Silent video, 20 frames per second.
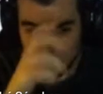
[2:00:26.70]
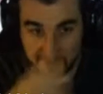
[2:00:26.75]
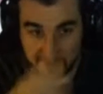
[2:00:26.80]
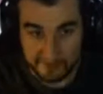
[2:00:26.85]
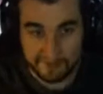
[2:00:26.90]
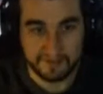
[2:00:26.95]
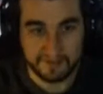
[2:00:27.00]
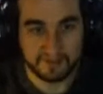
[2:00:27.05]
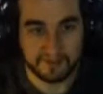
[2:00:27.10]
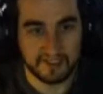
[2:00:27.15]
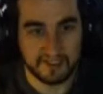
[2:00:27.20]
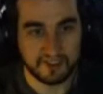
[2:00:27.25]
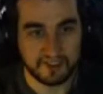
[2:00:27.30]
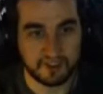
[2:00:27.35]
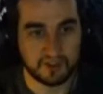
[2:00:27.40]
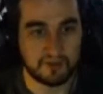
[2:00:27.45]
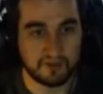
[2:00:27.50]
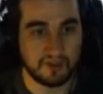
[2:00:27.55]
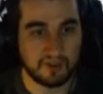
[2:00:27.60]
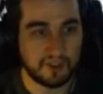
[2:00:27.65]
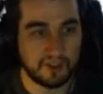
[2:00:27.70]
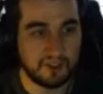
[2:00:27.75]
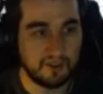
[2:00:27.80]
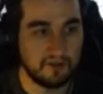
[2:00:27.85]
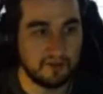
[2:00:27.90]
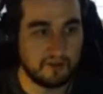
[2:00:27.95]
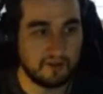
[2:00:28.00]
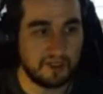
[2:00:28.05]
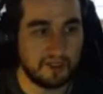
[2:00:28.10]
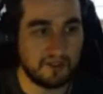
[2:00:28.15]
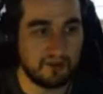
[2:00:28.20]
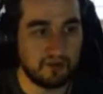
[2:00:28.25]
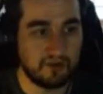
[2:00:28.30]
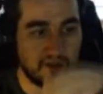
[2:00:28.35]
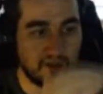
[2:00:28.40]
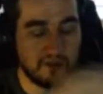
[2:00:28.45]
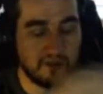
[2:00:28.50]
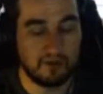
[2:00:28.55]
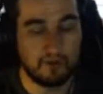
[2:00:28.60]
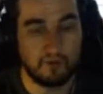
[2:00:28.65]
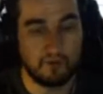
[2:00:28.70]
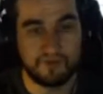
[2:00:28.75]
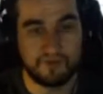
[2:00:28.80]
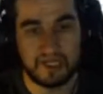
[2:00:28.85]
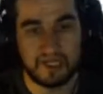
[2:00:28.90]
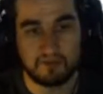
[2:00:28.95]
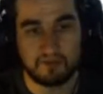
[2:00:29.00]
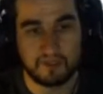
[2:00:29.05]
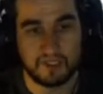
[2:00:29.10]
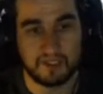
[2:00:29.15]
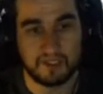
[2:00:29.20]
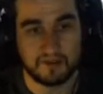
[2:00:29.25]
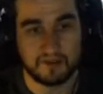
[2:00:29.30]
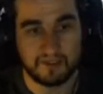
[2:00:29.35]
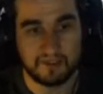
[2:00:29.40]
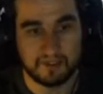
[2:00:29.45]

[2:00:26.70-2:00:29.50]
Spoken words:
linear section, here, like, you can go down, like,